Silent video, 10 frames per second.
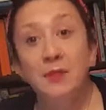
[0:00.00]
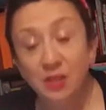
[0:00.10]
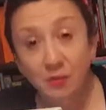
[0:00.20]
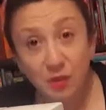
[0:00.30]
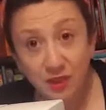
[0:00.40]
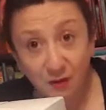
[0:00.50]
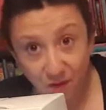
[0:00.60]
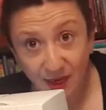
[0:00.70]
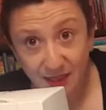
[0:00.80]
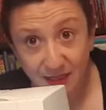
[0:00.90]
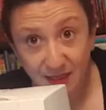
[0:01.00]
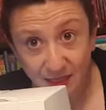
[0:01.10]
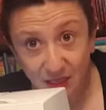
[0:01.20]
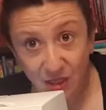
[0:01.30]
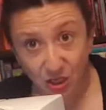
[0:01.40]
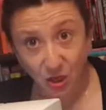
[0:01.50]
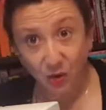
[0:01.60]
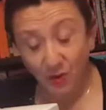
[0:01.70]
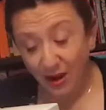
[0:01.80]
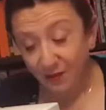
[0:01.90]
So I'm using a fancy stitch to go
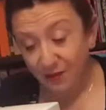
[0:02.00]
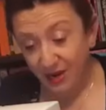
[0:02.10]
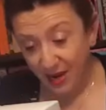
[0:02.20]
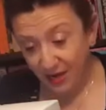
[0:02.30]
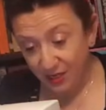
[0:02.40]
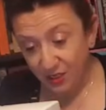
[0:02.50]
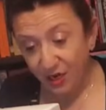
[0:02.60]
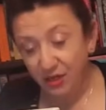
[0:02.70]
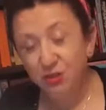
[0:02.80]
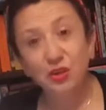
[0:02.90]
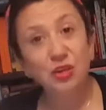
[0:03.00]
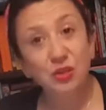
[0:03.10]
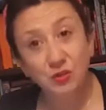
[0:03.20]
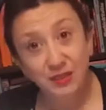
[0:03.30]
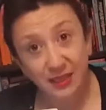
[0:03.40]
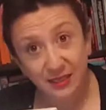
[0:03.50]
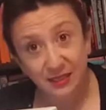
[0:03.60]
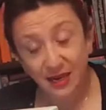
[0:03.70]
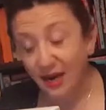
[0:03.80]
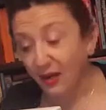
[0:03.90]
round the edge, and you can use
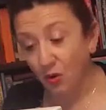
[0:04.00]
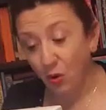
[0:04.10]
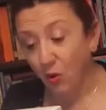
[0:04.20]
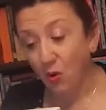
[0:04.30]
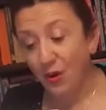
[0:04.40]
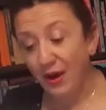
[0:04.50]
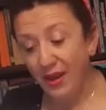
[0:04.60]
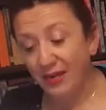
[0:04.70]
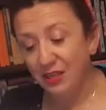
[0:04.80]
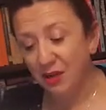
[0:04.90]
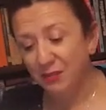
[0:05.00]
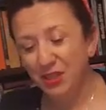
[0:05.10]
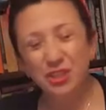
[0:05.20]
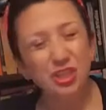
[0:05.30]
zigzag or any type of stitch.